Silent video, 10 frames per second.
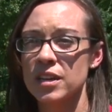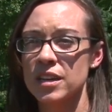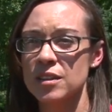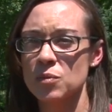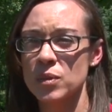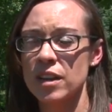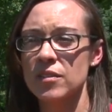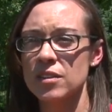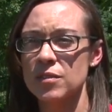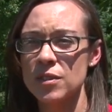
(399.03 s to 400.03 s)
And we have,
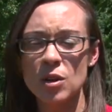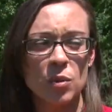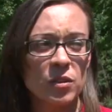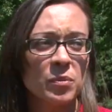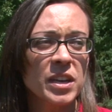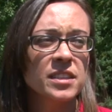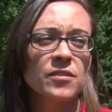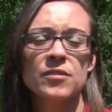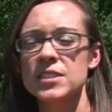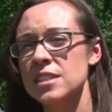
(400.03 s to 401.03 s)
a, we have many
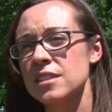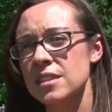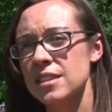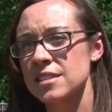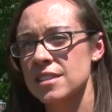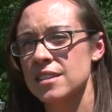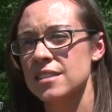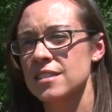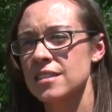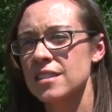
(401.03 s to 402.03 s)
different facilities
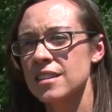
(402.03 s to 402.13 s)
and